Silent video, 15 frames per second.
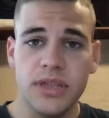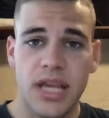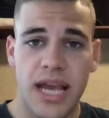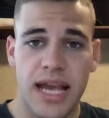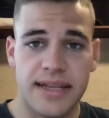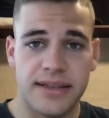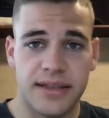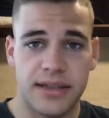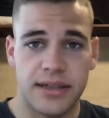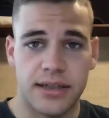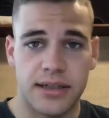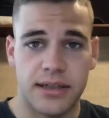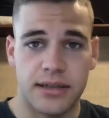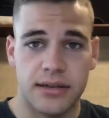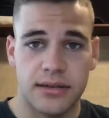as
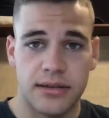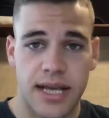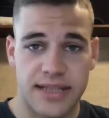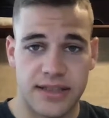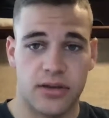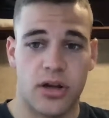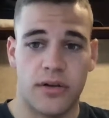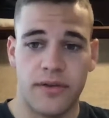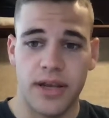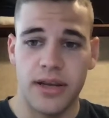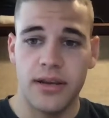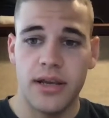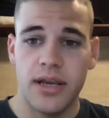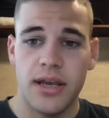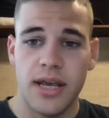a larvae,
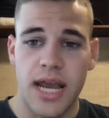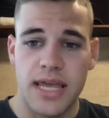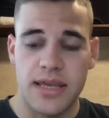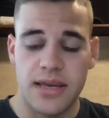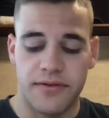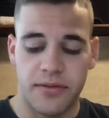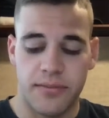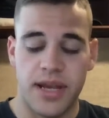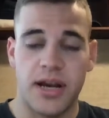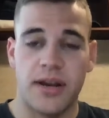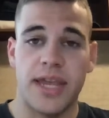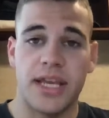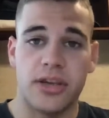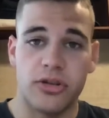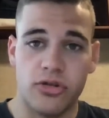and then from there
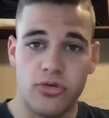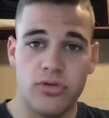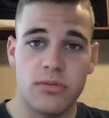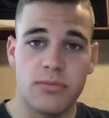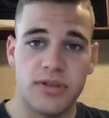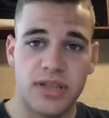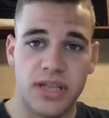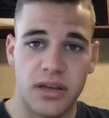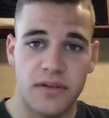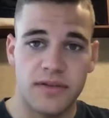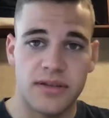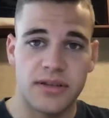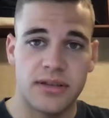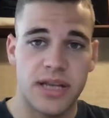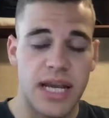they cocoon
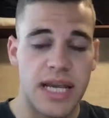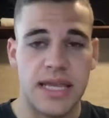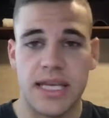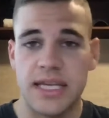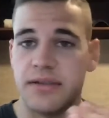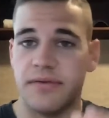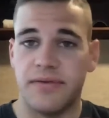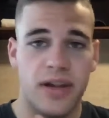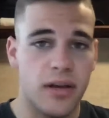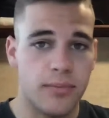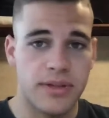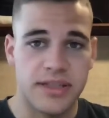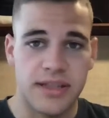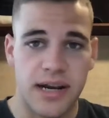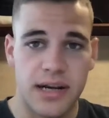themselves and they develop
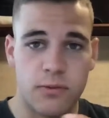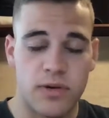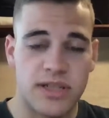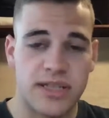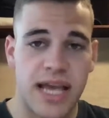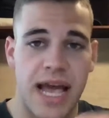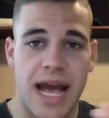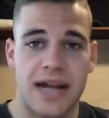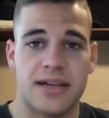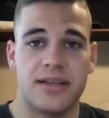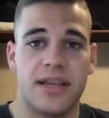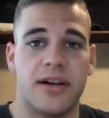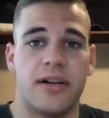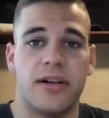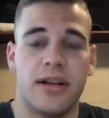inside. And once they hatch,
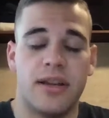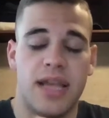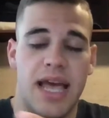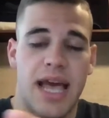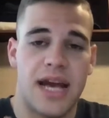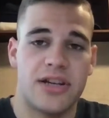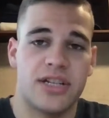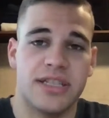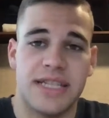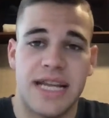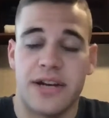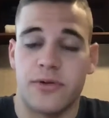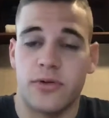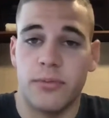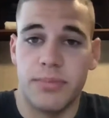they hatch as an
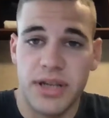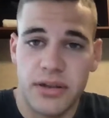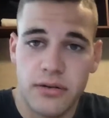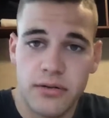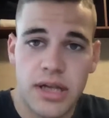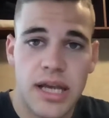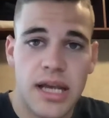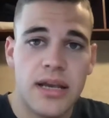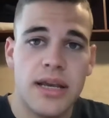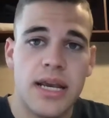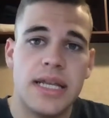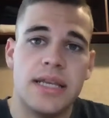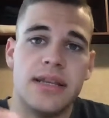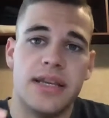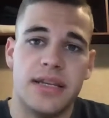actual beetle,
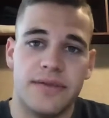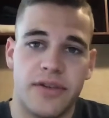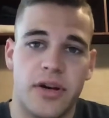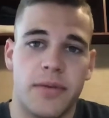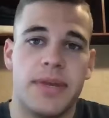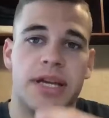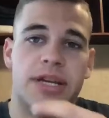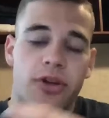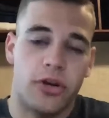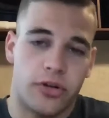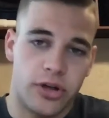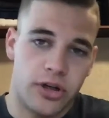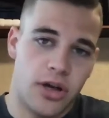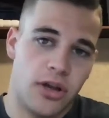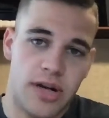and then they develop that
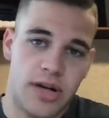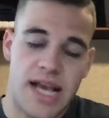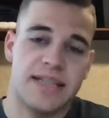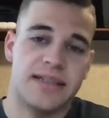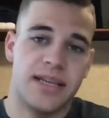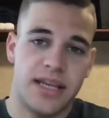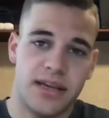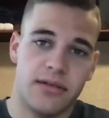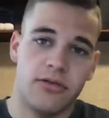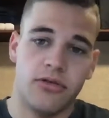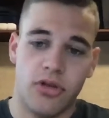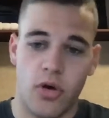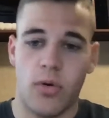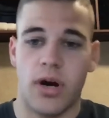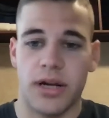darker color as they
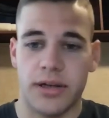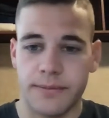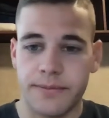go on.